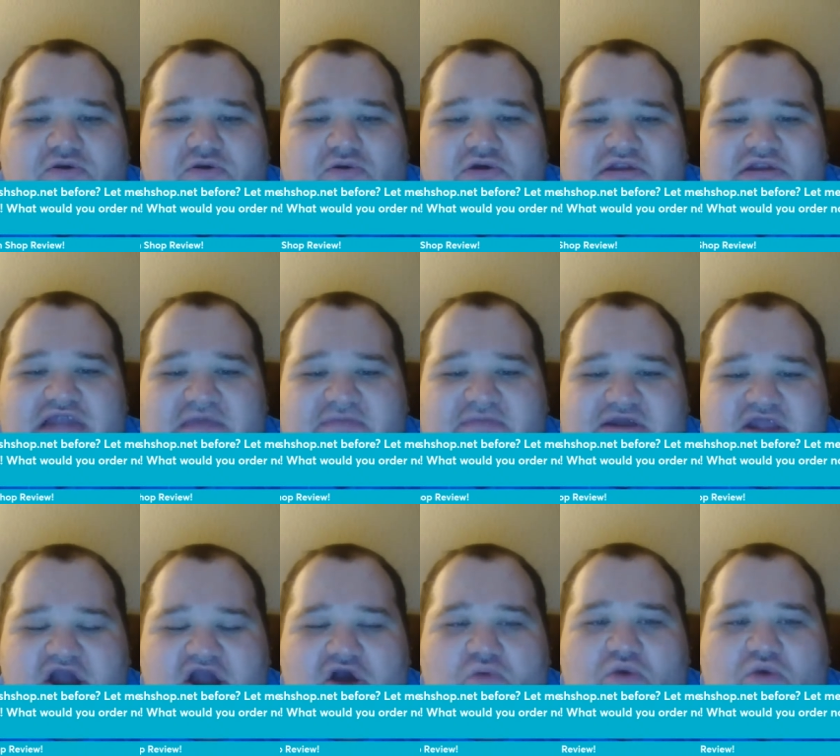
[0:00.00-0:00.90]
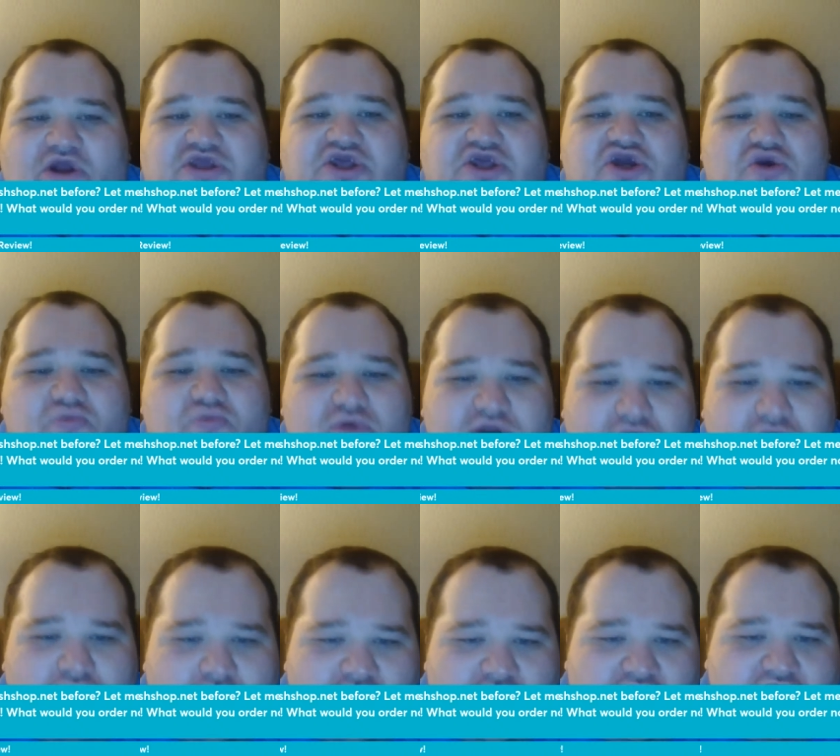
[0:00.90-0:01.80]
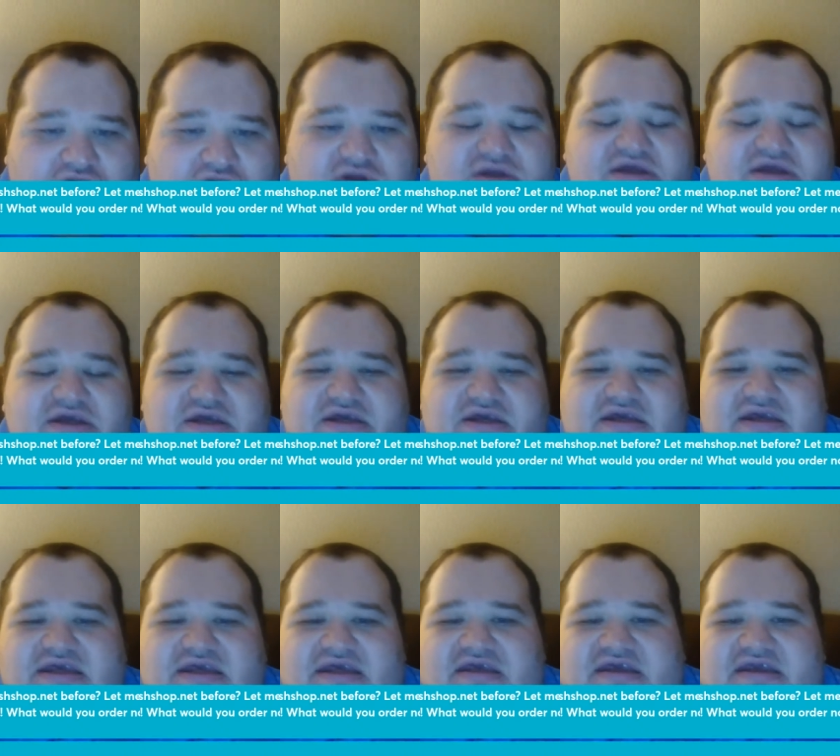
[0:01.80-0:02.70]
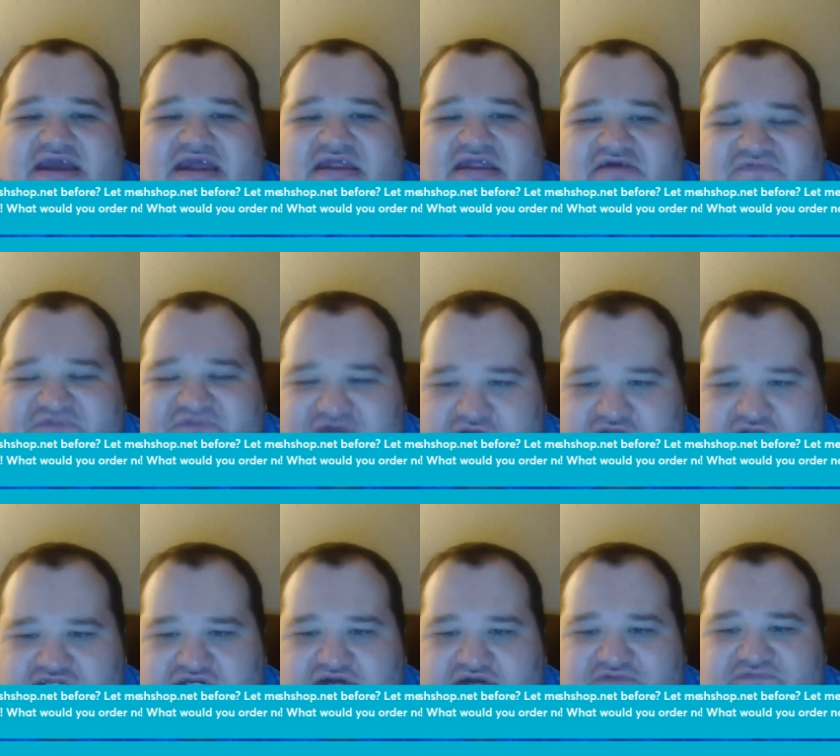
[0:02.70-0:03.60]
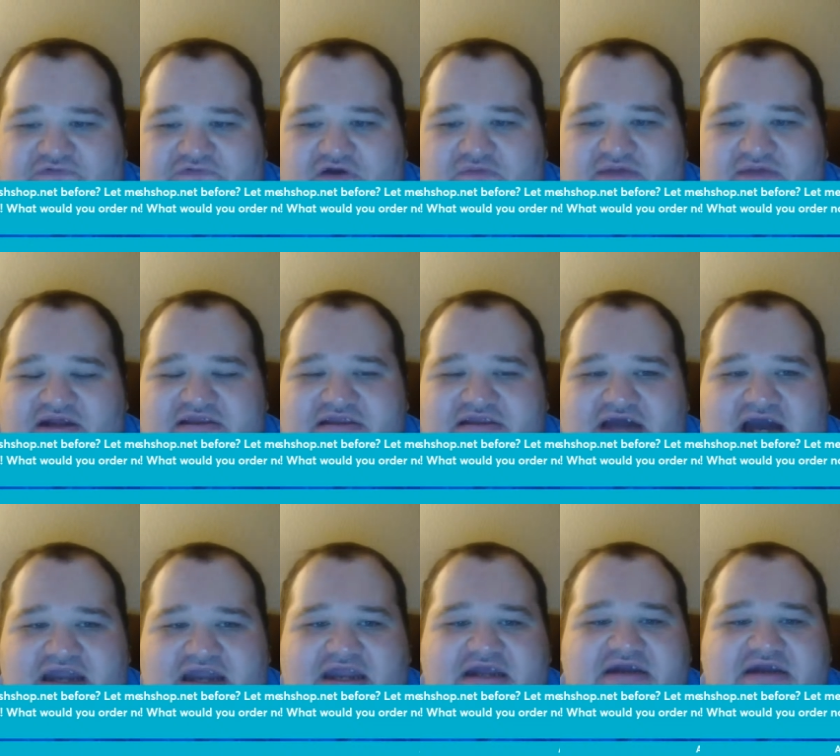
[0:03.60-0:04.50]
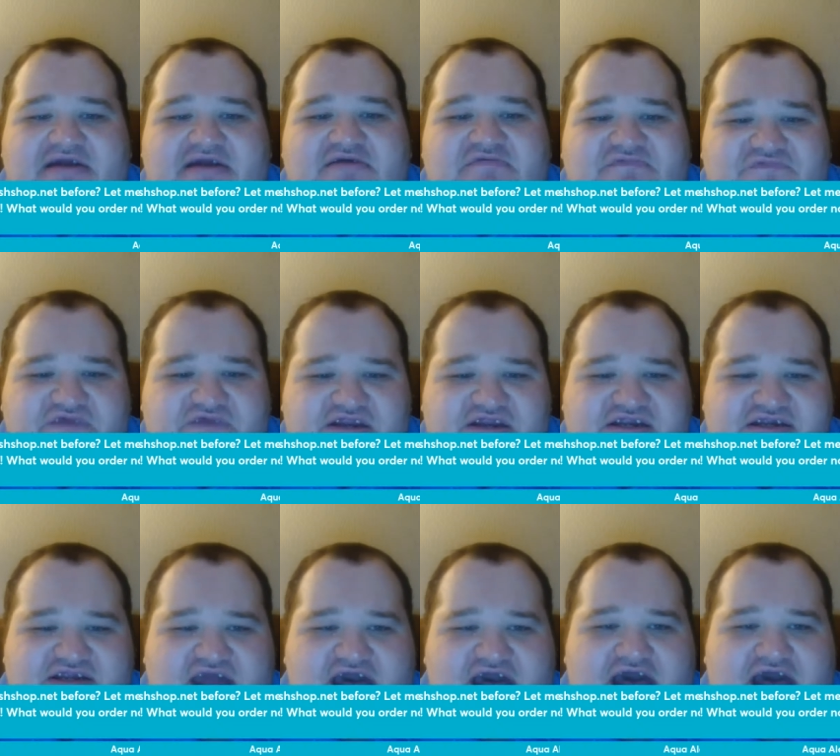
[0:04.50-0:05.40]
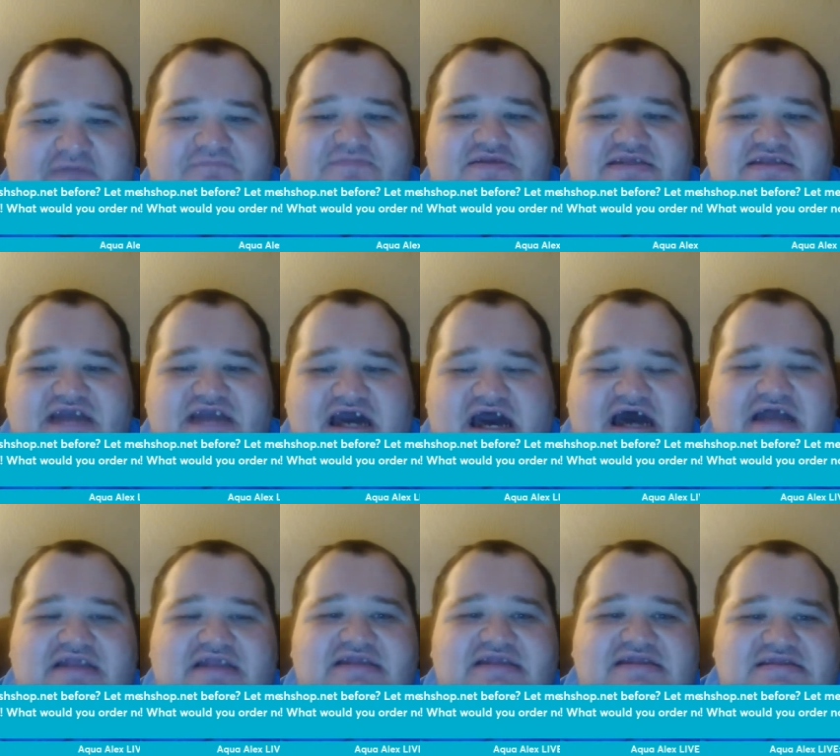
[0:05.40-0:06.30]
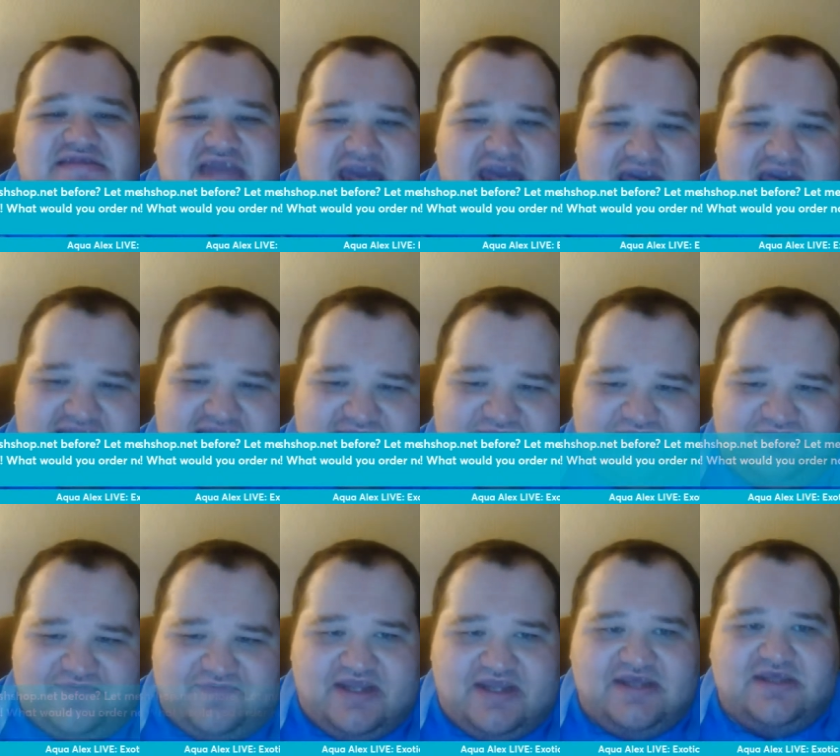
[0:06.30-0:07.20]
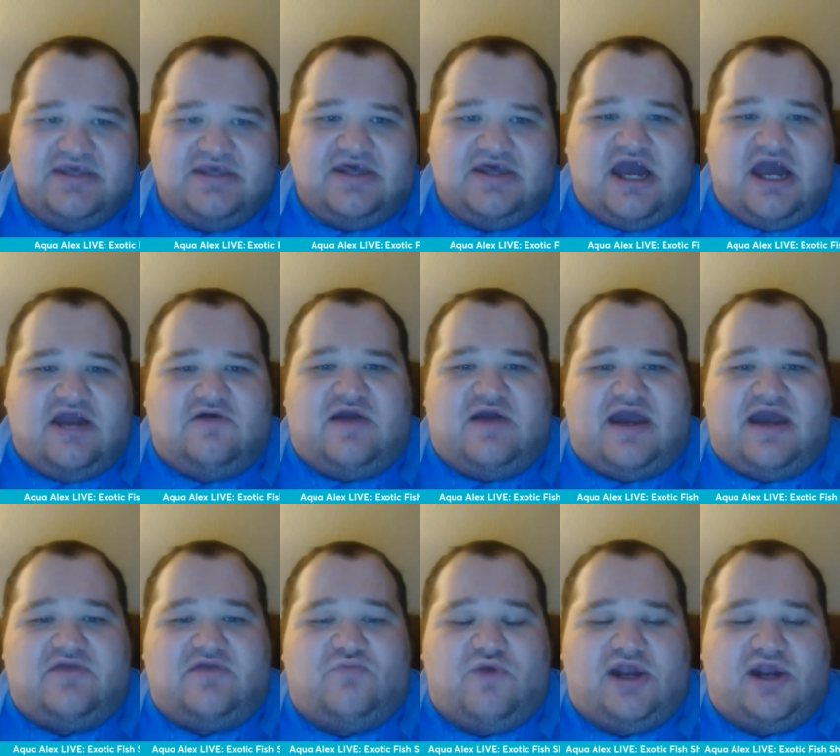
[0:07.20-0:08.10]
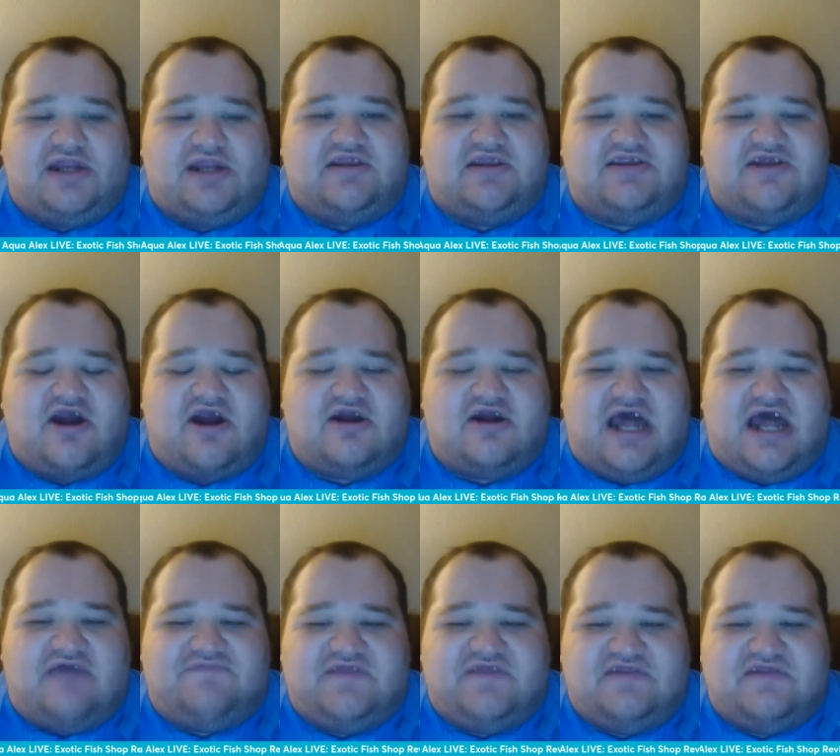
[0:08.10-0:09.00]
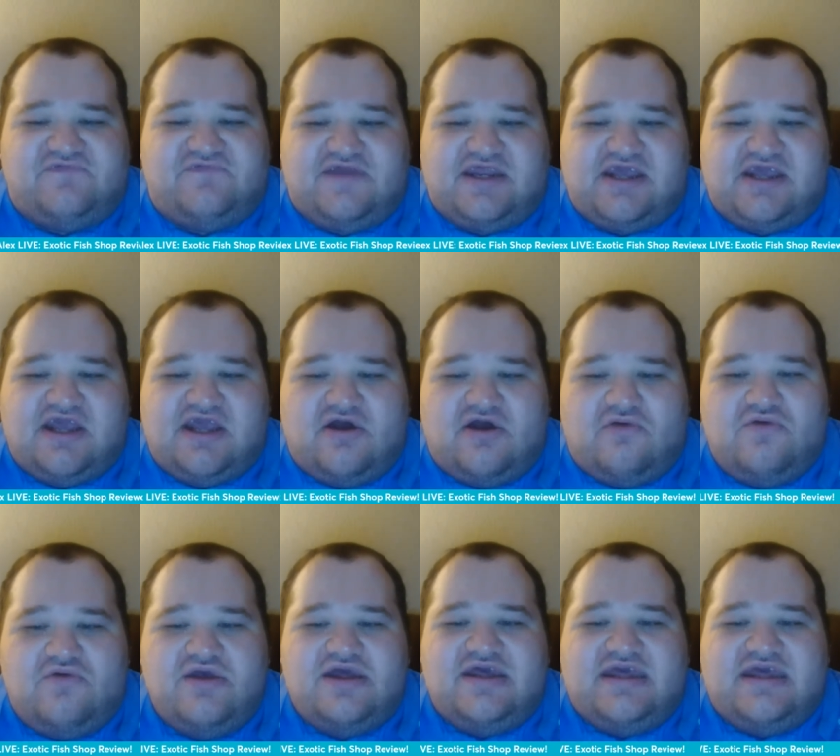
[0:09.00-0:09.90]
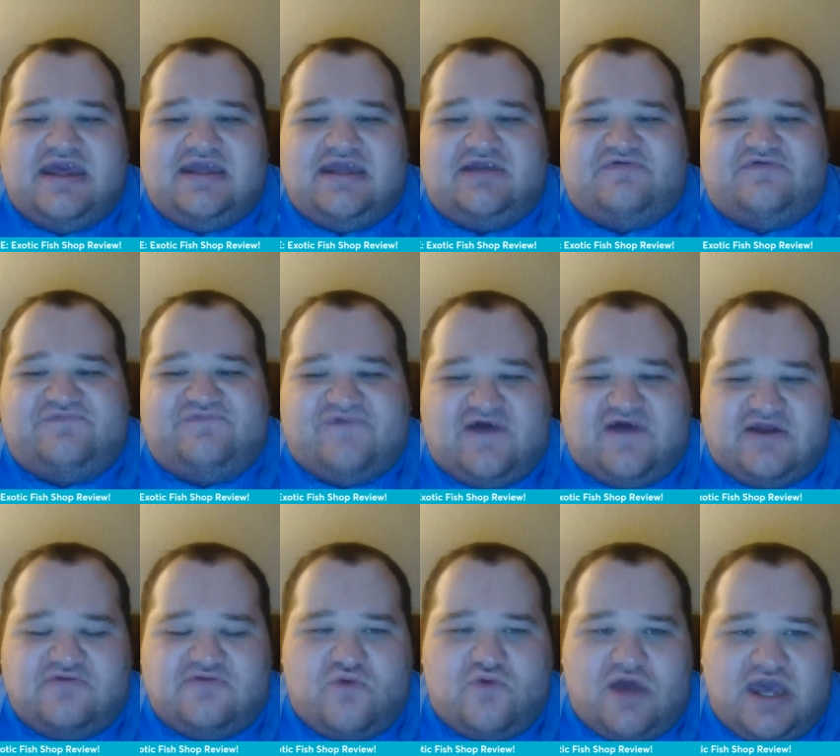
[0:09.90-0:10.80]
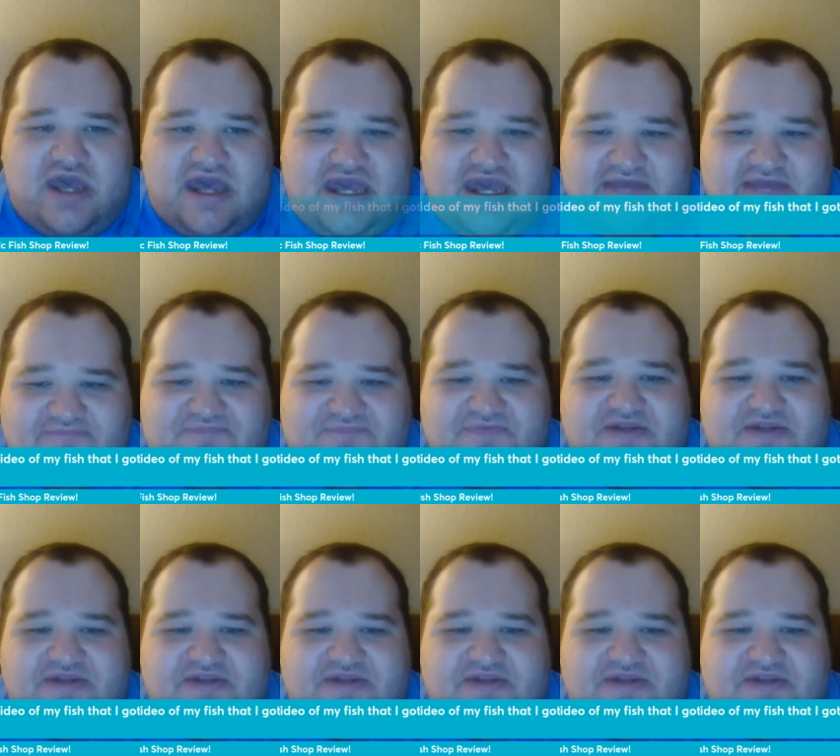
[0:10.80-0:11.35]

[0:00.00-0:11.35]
or let me know what you would order in the future from exoticfishshop.net. All right, we're going to start off this video in a fun way.